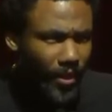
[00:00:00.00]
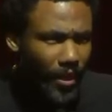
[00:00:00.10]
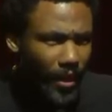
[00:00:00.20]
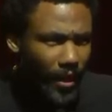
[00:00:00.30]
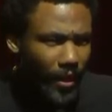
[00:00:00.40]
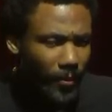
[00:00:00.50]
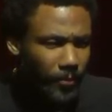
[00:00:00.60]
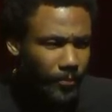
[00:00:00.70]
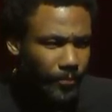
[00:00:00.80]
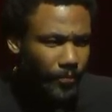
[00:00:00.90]

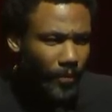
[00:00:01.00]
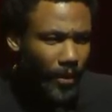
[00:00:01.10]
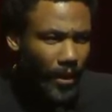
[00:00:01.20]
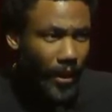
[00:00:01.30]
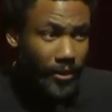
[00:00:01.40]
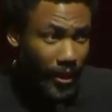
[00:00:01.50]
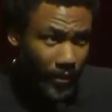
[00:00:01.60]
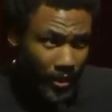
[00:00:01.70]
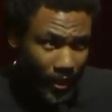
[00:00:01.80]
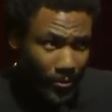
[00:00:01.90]
Um, and
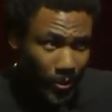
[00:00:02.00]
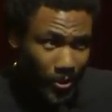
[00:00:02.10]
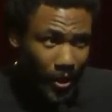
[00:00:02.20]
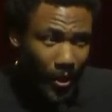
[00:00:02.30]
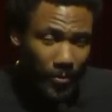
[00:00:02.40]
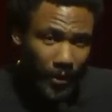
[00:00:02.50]
Chevy Chase once called